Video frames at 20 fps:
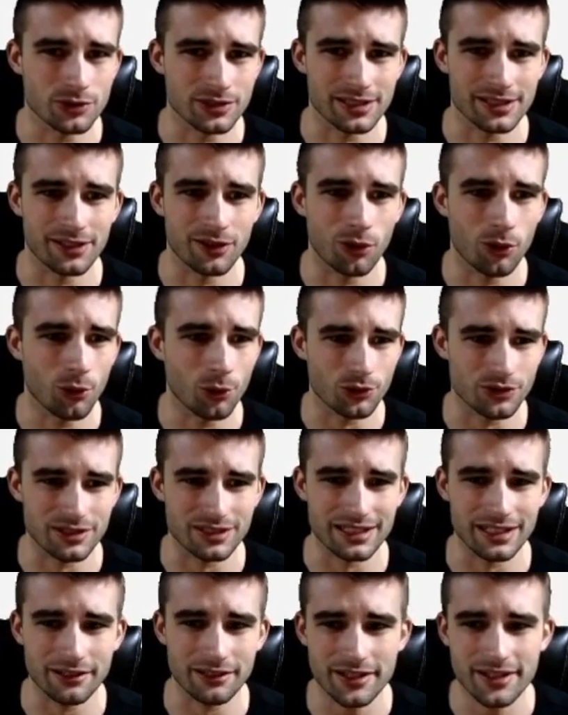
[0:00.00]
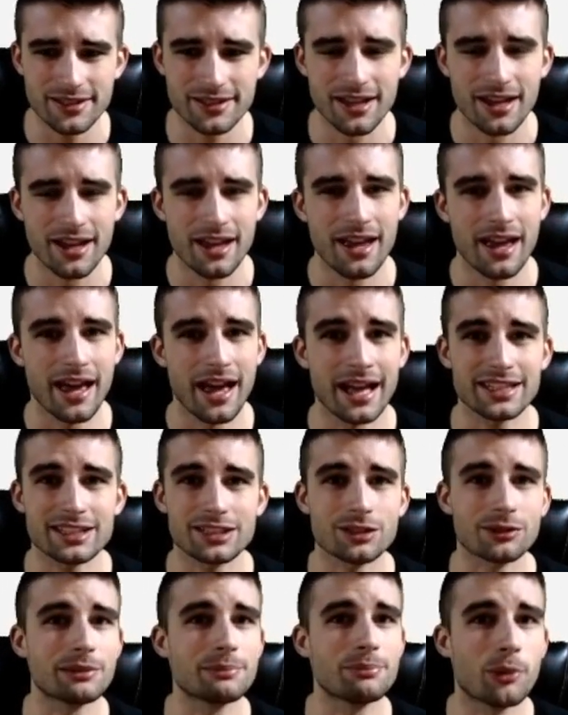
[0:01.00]
see a whole series. That's
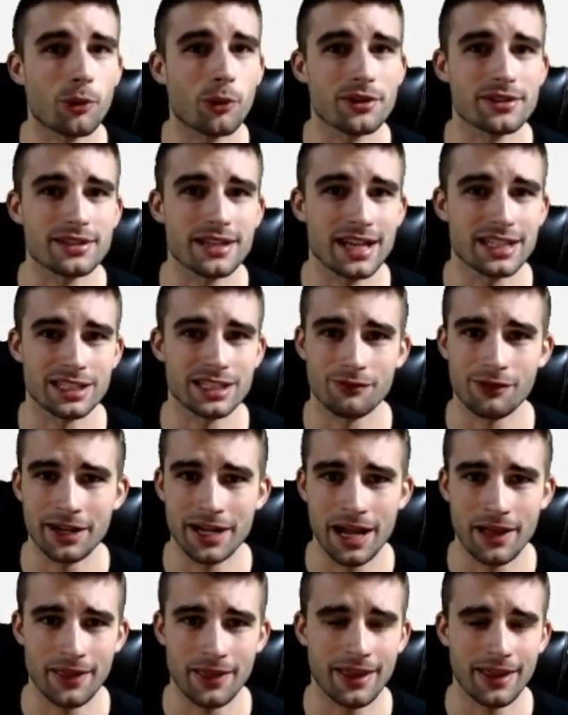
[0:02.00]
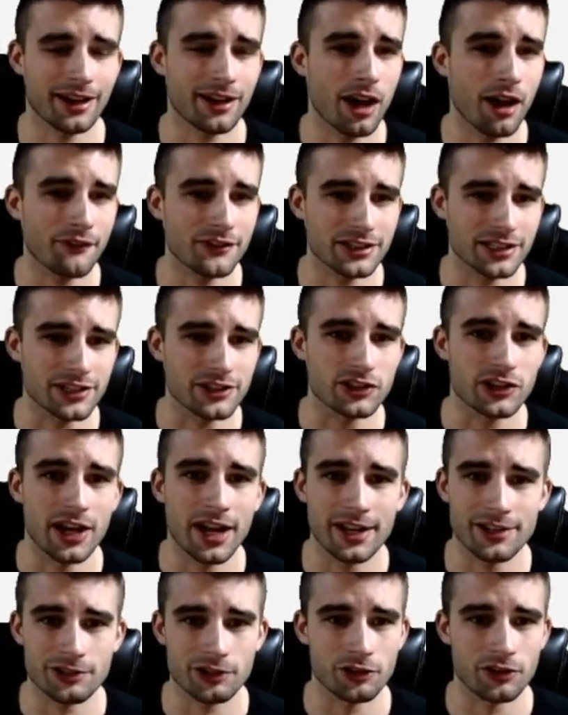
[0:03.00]
the reports as of right now. That could obviously
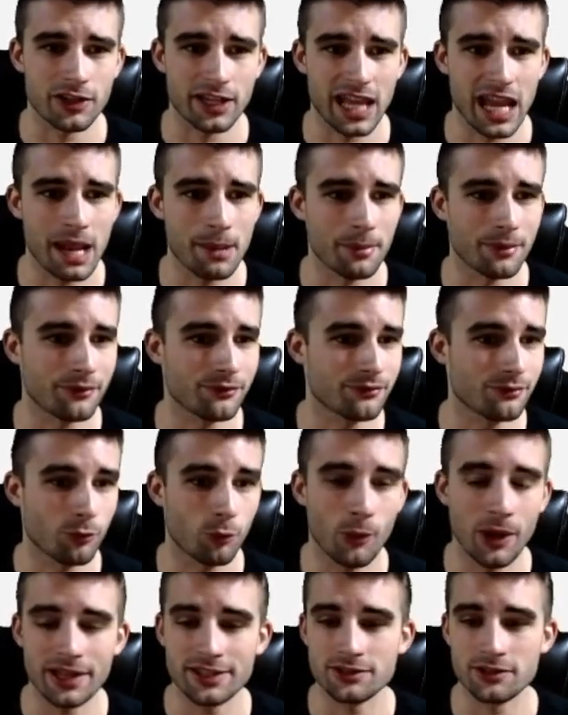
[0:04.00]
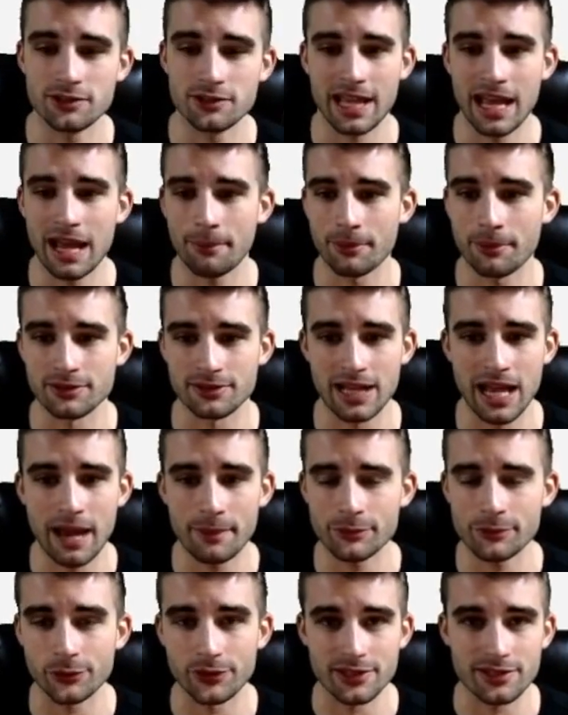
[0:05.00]
change during the game if Wentz just happens to
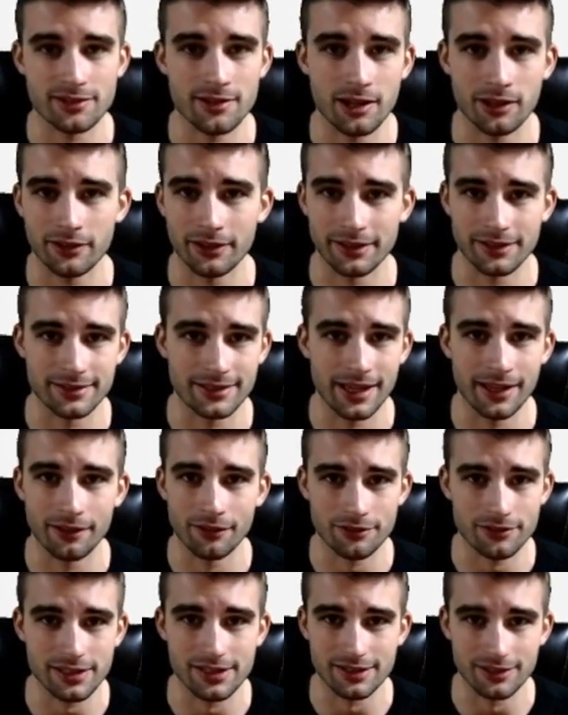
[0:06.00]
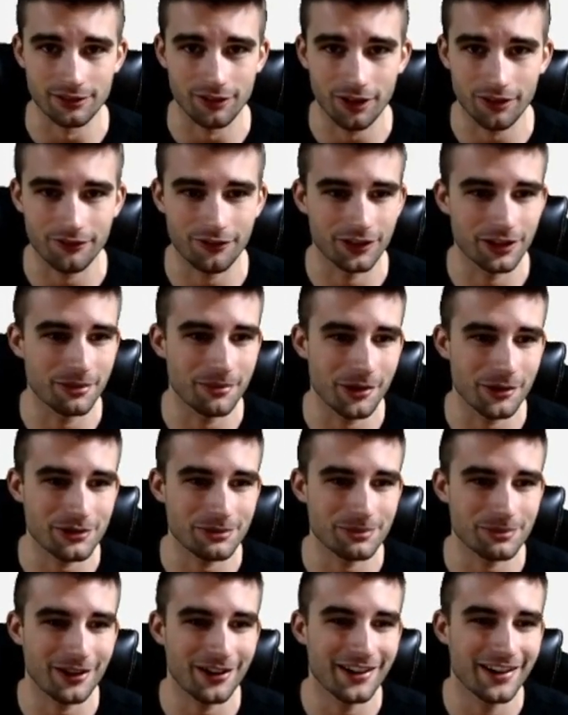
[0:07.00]
absolutely suck like he's had all season long for the
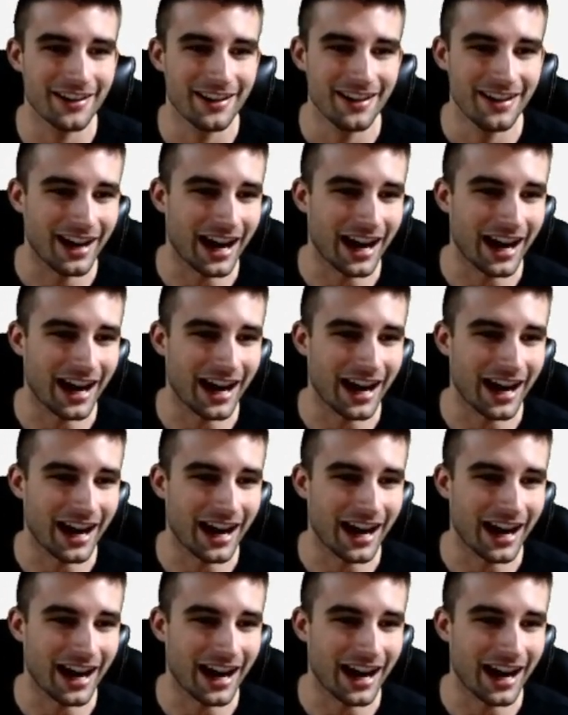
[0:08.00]
most part.